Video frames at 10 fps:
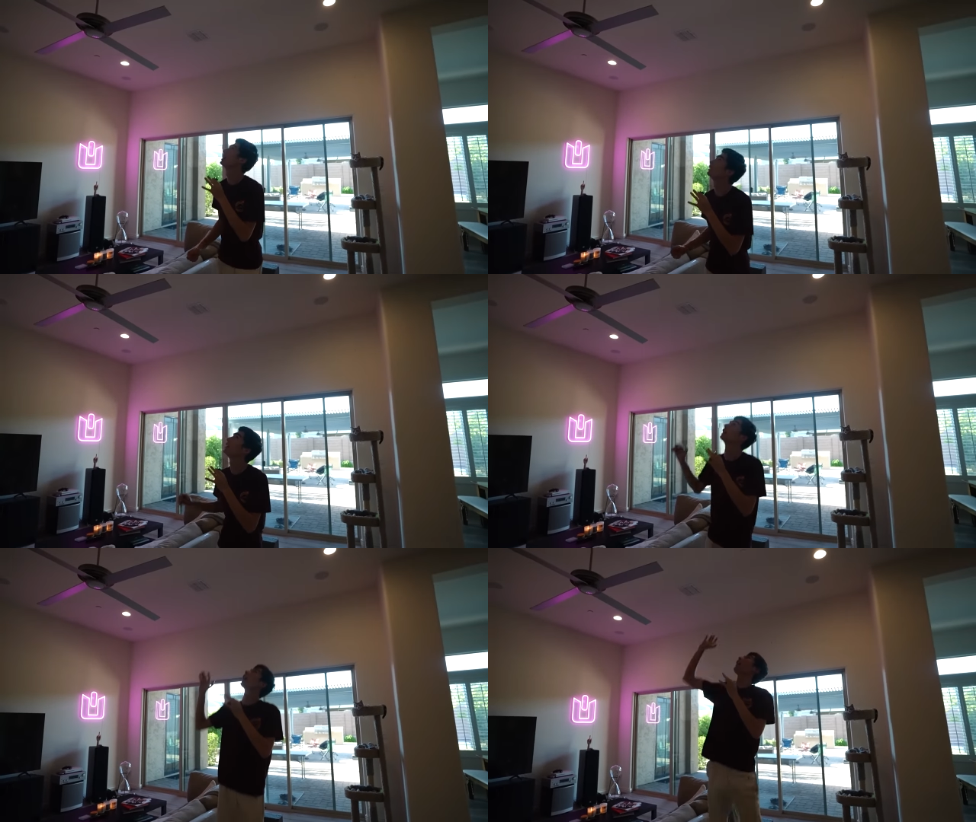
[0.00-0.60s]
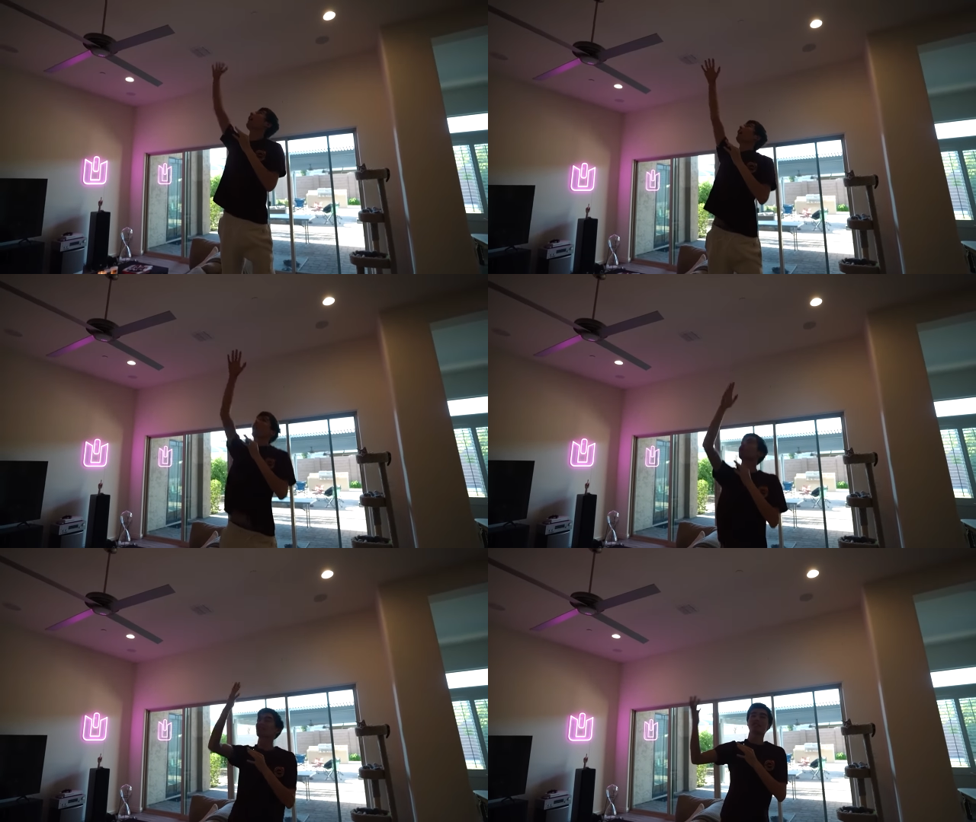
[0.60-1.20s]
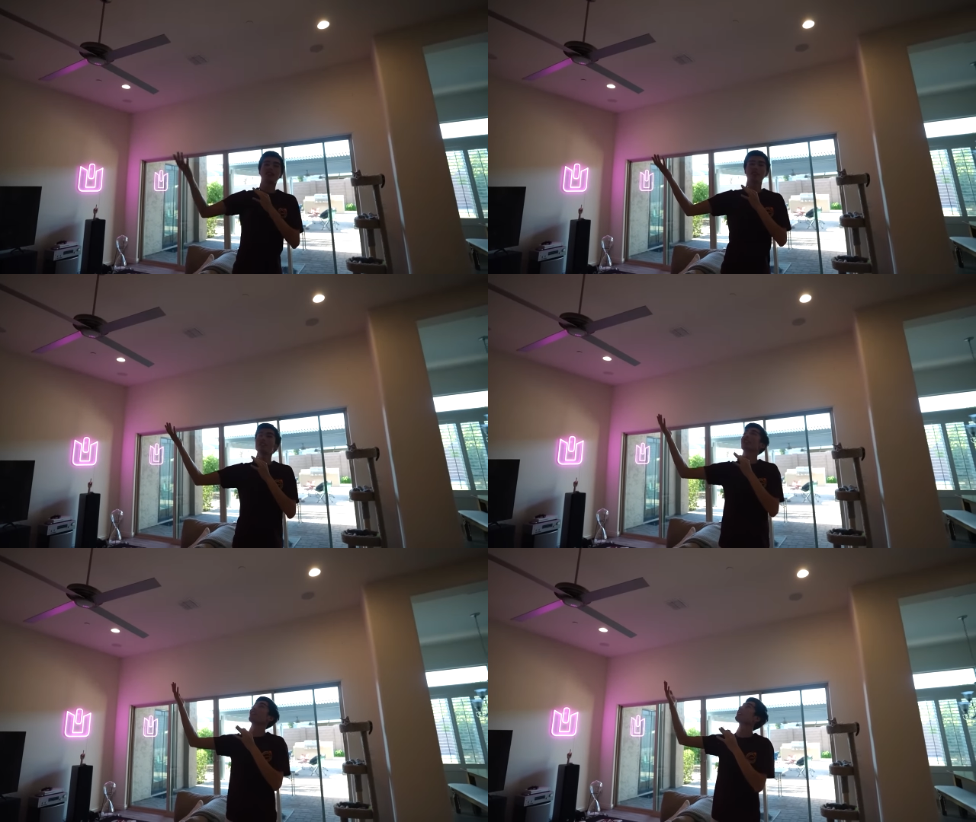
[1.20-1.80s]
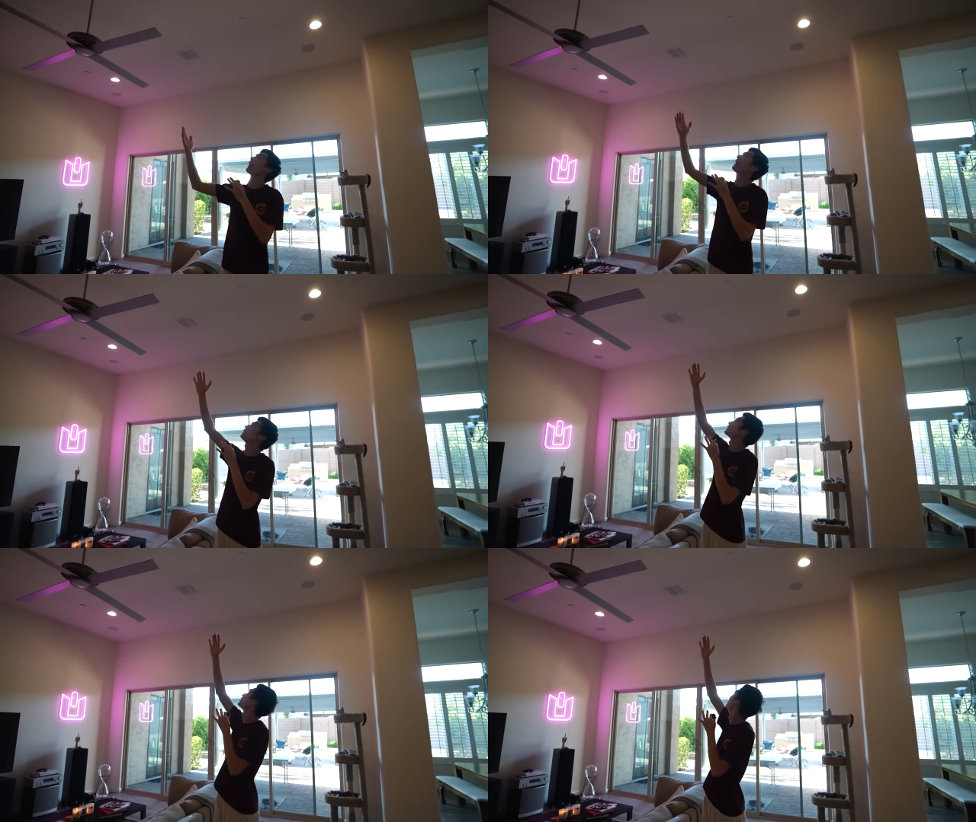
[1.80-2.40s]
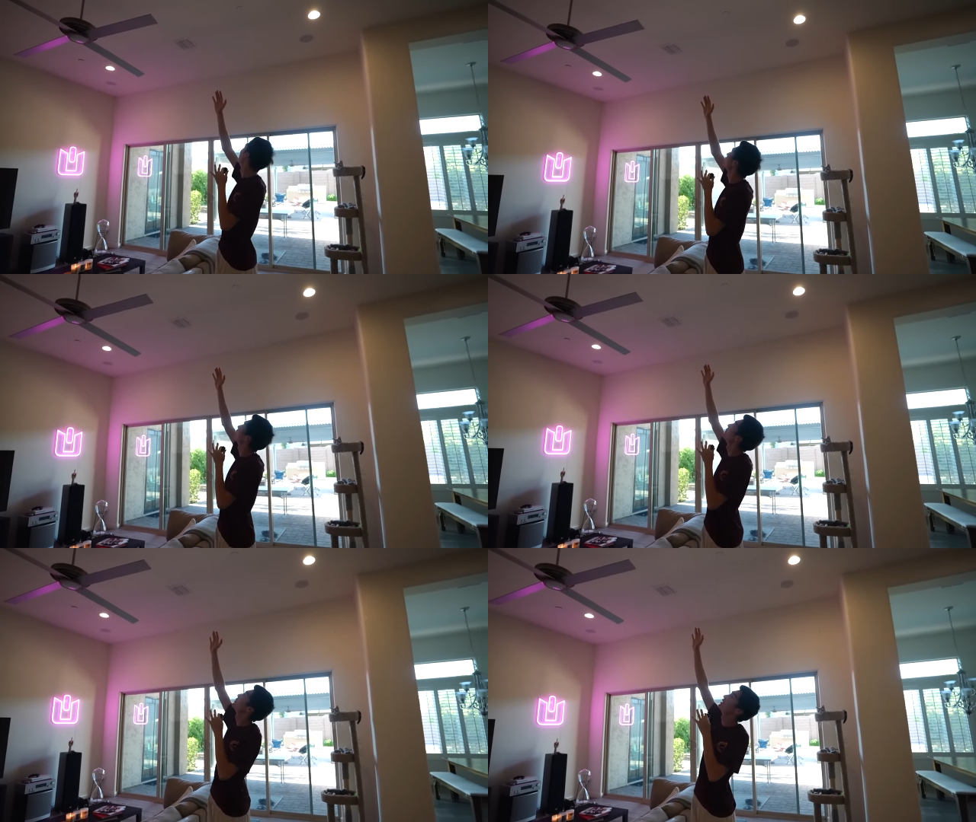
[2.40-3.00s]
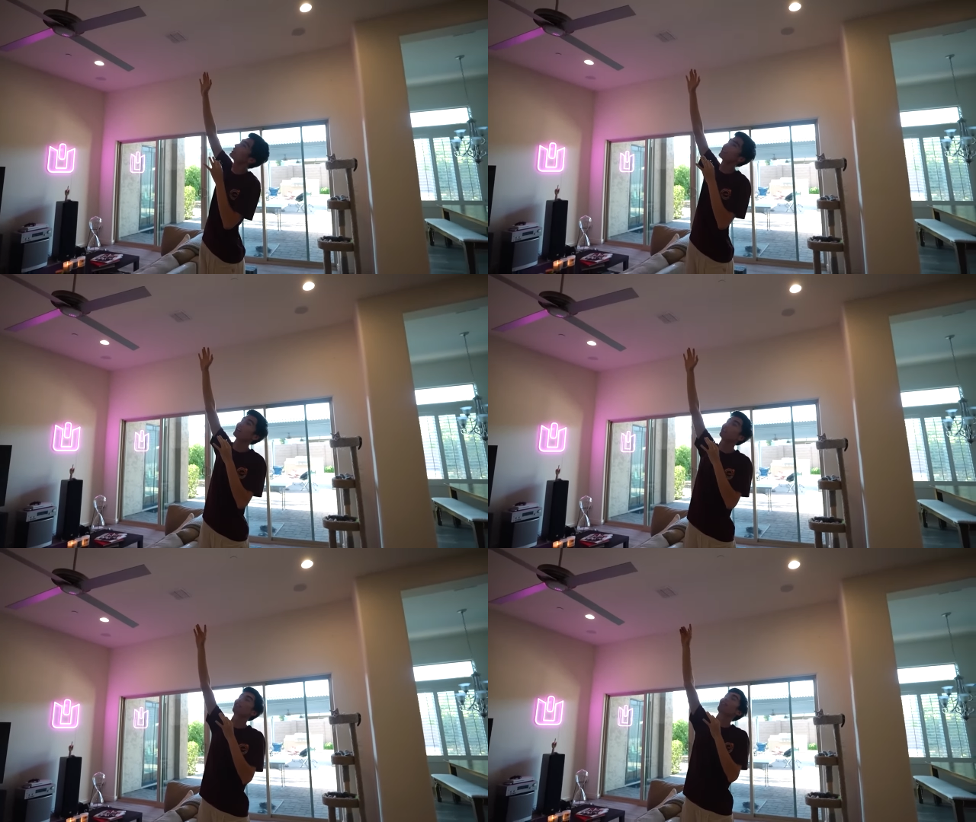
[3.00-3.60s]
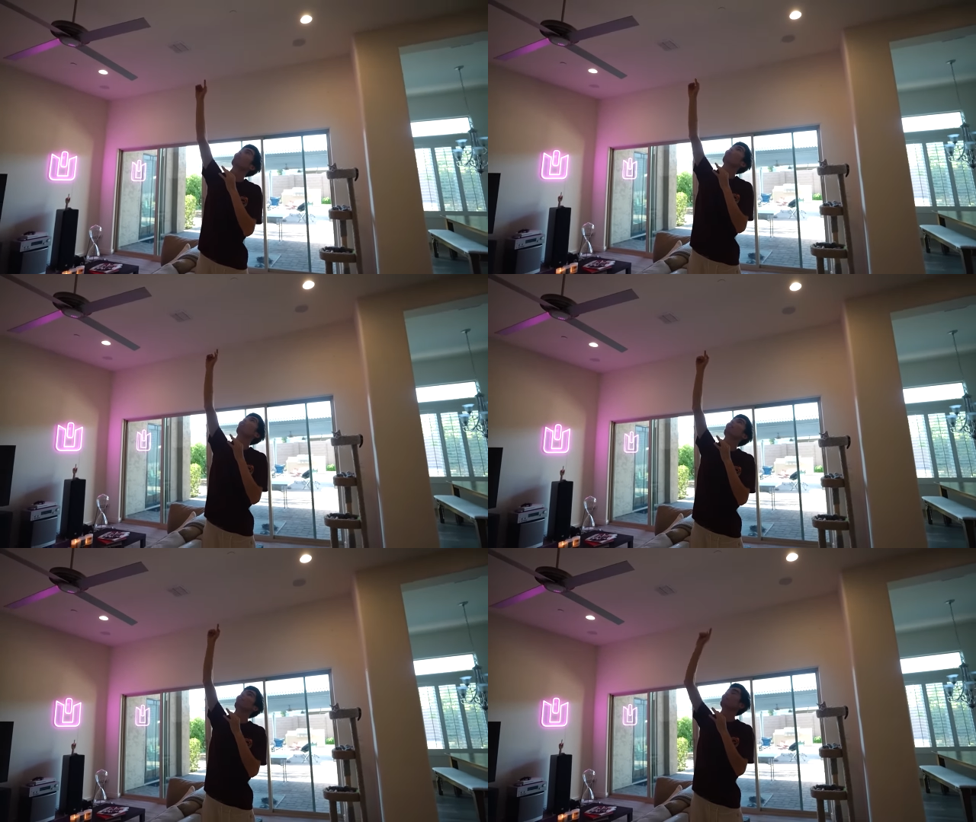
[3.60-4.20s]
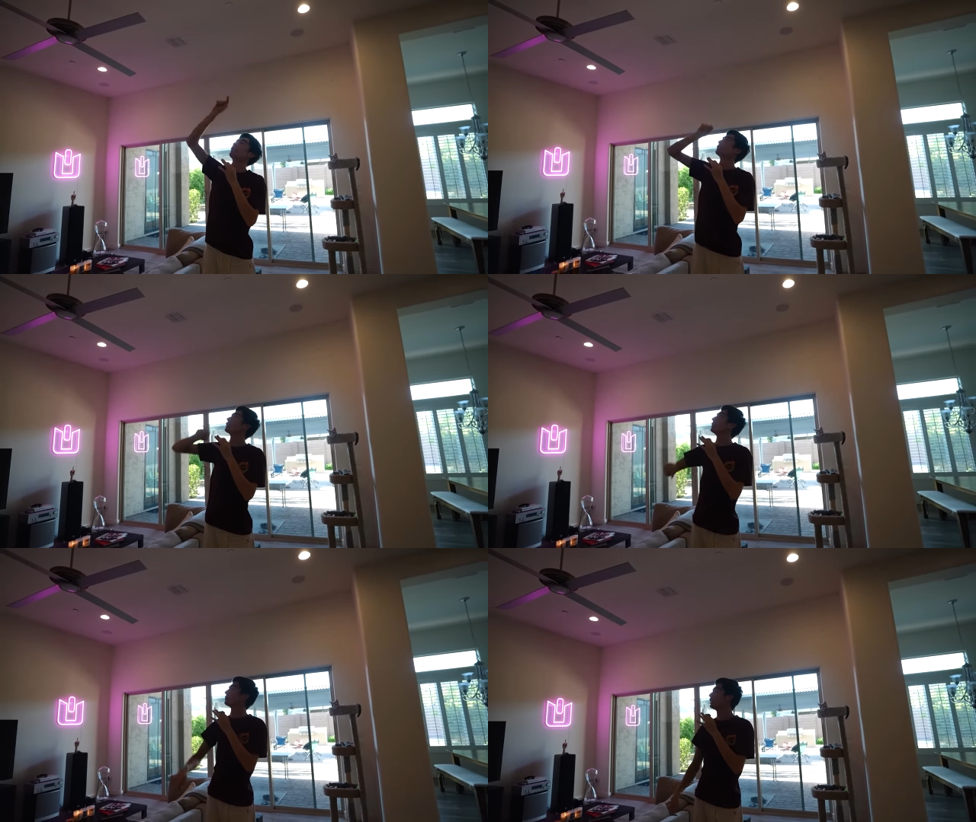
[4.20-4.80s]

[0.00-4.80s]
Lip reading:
No face is visible, so there are no lips to read.